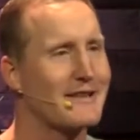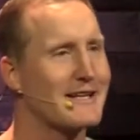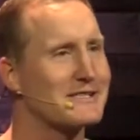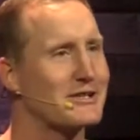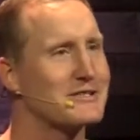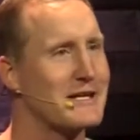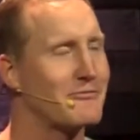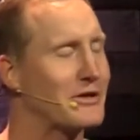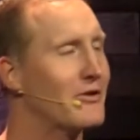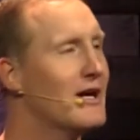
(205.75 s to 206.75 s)
That's a good time
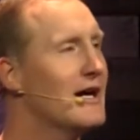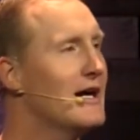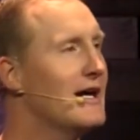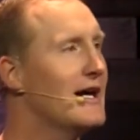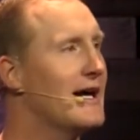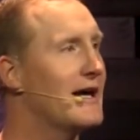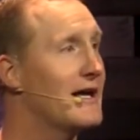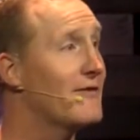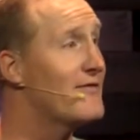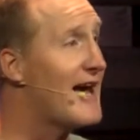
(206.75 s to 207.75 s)
for you.
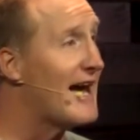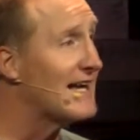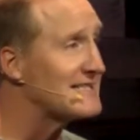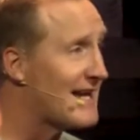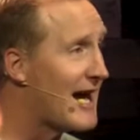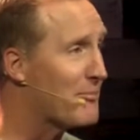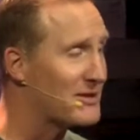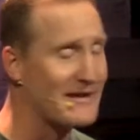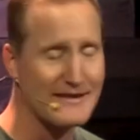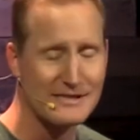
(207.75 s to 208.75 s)
If that hasn't
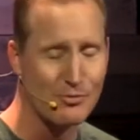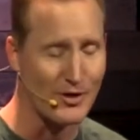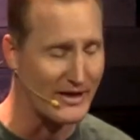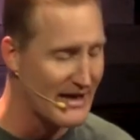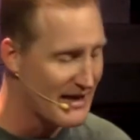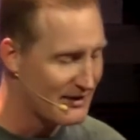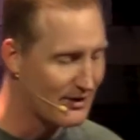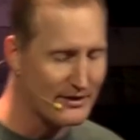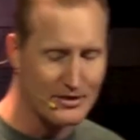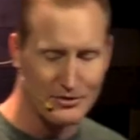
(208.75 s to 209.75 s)
happened at this point, they're
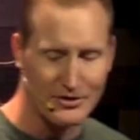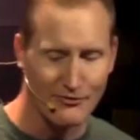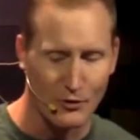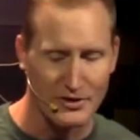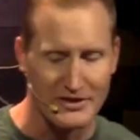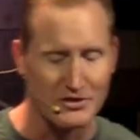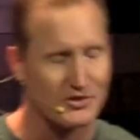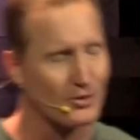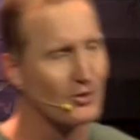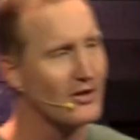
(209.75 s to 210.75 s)
like 13, 14 years
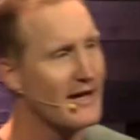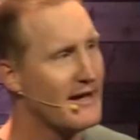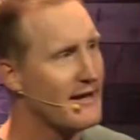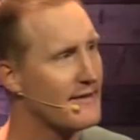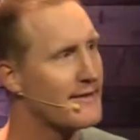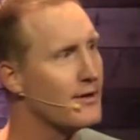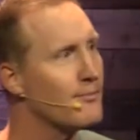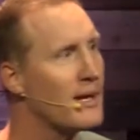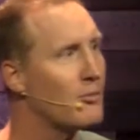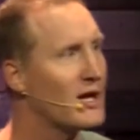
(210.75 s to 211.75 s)
old. They're
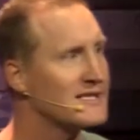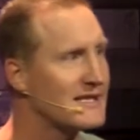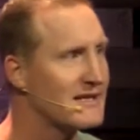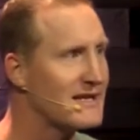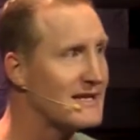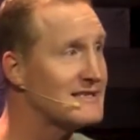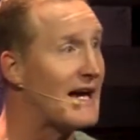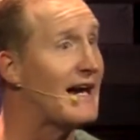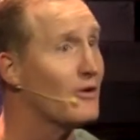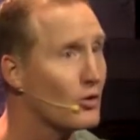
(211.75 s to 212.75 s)
memorizing the
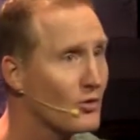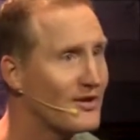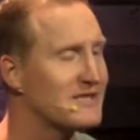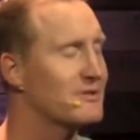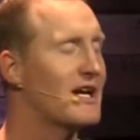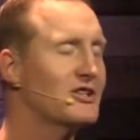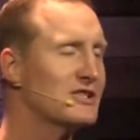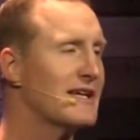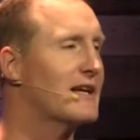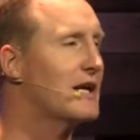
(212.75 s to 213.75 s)
entire Old Testament, not
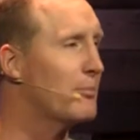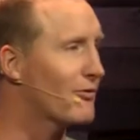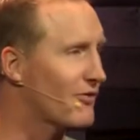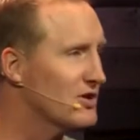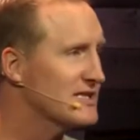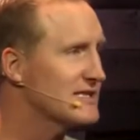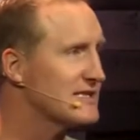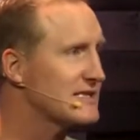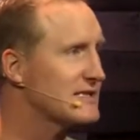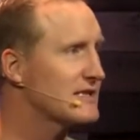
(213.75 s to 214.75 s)
just like a couple
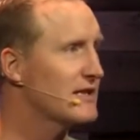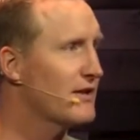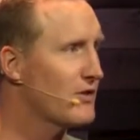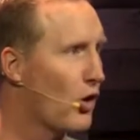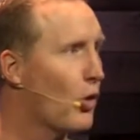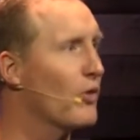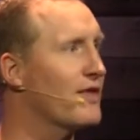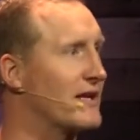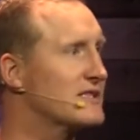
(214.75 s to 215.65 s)
verses, the whole thing.